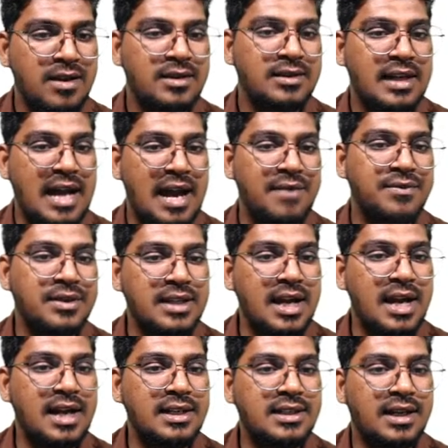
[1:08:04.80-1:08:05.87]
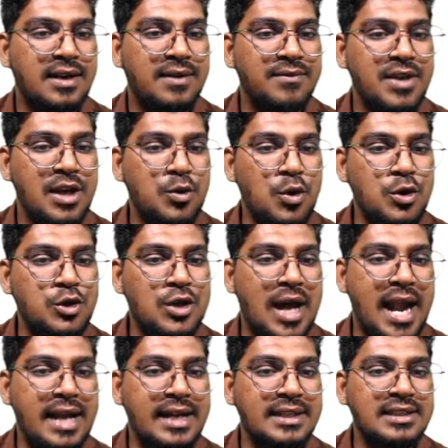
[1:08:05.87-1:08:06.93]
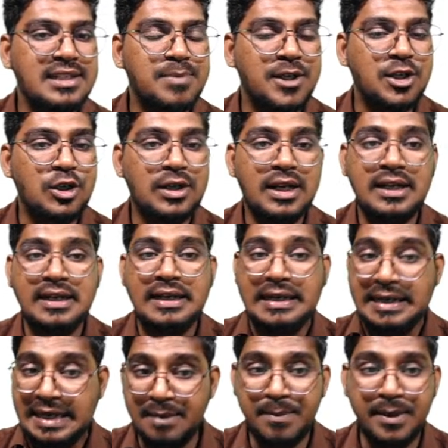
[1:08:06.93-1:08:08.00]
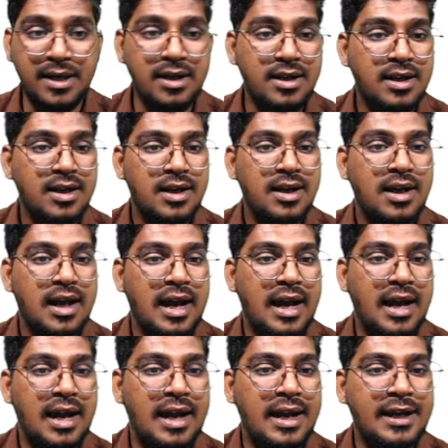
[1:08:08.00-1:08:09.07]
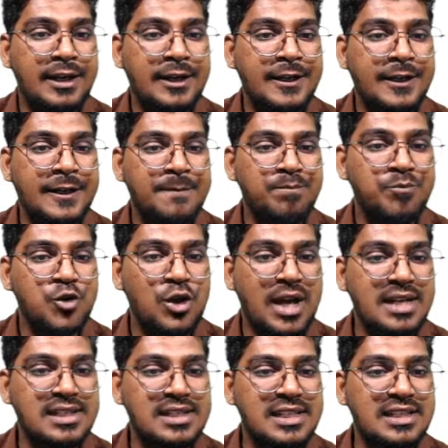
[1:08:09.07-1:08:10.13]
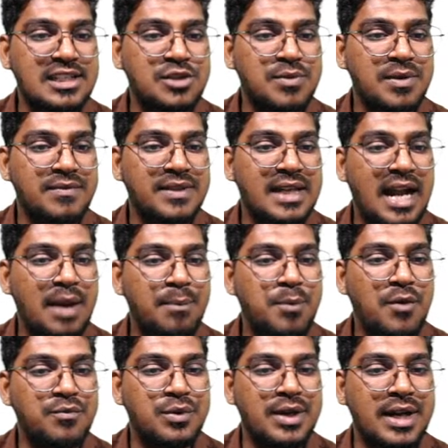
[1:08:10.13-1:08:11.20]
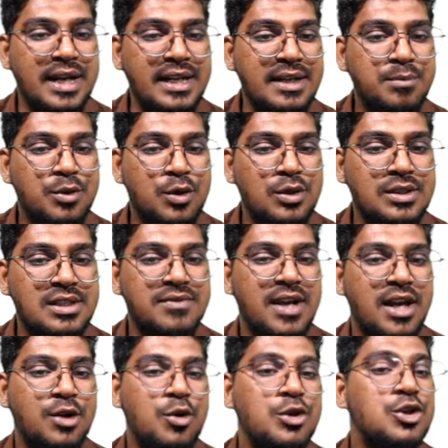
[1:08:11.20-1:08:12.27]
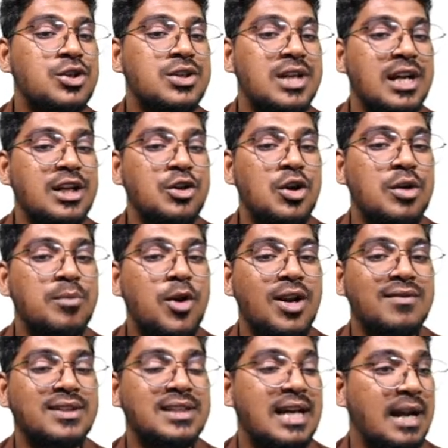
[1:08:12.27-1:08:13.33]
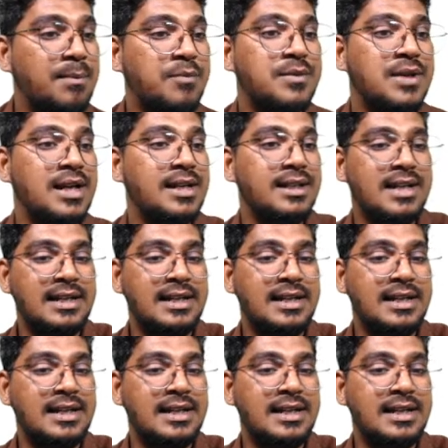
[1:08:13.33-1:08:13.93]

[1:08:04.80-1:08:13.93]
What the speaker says: Then after that we are going to adding this particular label, and you can see this one with the help of training process. We are going to training your model with the help of training